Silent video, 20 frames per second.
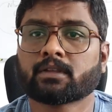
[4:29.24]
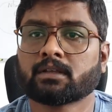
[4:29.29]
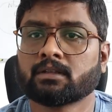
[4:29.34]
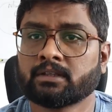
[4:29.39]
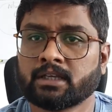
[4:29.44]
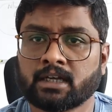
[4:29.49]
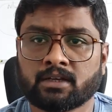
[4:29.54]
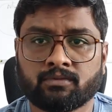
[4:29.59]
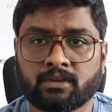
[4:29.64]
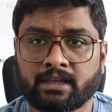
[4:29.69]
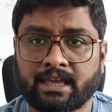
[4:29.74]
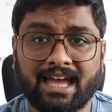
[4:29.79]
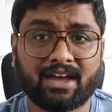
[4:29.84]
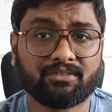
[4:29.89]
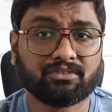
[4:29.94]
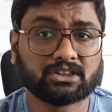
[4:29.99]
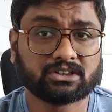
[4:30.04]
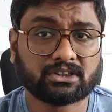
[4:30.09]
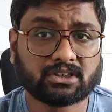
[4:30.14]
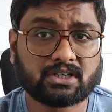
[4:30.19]
Then we
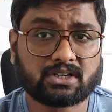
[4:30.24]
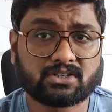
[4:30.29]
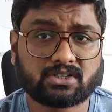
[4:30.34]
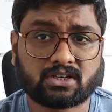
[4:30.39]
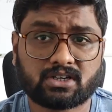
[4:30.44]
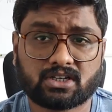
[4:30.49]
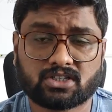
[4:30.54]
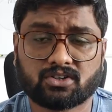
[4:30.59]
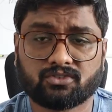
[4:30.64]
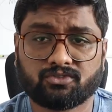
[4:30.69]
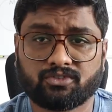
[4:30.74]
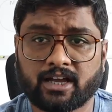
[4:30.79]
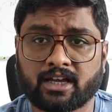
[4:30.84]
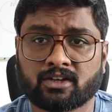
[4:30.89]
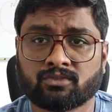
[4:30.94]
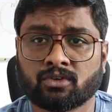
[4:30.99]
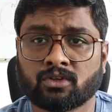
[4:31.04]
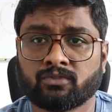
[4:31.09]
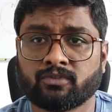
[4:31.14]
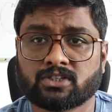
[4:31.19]
have a third generation
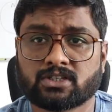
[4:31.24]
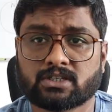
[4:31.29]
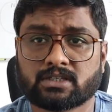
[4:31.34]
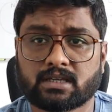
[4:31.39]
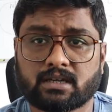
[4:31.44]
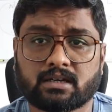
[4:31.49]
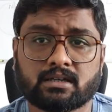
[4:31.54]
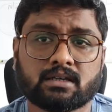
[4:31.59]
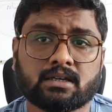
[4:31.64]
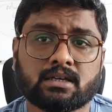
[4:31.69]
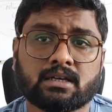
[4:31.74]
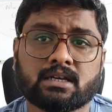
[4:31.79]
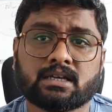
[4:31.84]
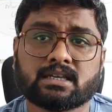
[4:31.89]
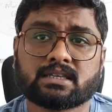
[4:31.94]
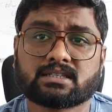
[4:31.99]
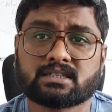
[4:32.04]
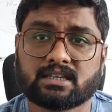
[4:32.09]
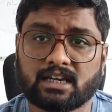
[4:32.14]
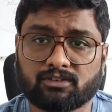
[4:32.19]
firewall, which is a
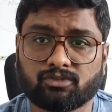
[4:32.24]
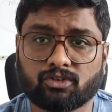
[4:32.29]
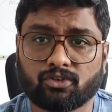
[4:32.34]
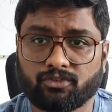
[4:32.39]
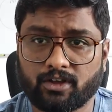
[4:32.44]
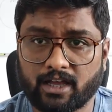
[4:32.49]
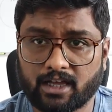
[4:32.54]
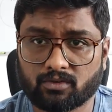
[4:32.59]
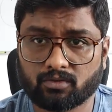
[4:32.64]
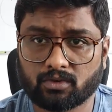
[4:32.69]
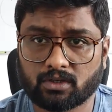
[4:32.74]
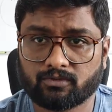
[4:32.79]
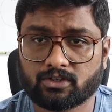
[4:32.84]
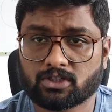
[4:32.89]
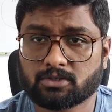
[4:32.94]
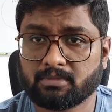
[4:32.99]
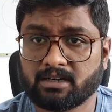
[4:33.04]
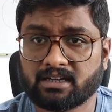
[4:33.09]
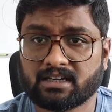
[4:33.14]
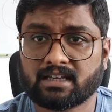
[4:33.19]
stateful firewall,
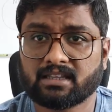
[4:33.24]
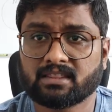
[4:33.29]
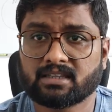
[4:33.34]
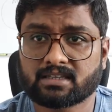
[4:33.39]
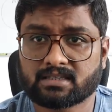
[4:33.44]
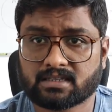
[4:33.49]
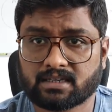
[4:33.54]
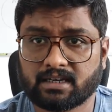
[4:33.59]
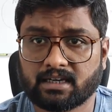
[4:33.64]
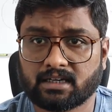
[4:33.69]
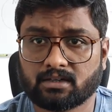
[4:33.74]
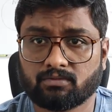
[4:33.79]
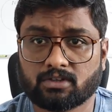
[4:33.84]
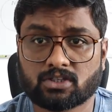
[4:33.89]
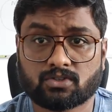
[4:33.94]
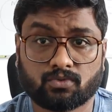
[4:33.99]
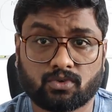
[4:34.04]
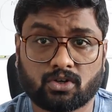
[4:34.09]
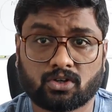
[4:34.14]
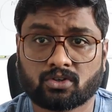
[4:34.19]
which maintain the state,
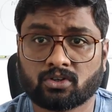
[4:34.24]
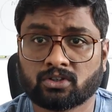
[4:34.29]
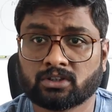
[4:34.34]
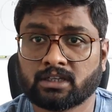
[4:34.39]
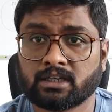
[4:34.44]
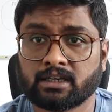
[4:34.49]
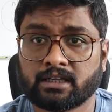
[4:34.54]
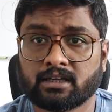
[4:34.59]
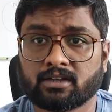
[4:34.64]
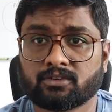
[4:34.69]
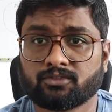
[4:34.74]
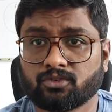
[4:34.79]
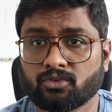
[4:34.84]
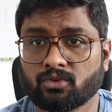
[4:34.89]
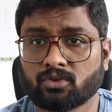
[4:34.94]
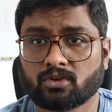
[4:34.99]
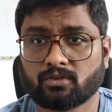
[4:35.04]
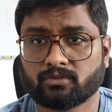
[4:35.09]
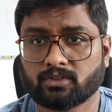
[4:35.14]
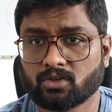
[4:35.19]
which work on the layer
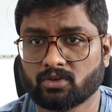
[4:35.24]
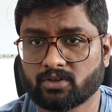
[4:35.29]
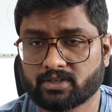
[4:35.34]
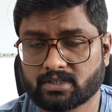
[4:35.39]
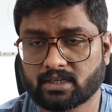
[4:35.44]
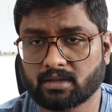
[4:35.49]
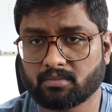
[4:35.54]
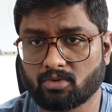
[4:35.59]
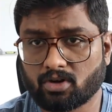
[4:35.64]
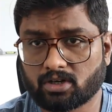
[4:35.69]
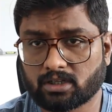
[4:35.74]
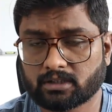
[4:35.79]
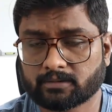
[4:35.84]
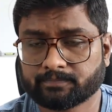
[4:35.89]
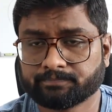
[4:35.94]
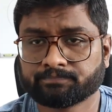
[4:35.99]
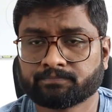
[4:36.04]
four of the O S I model.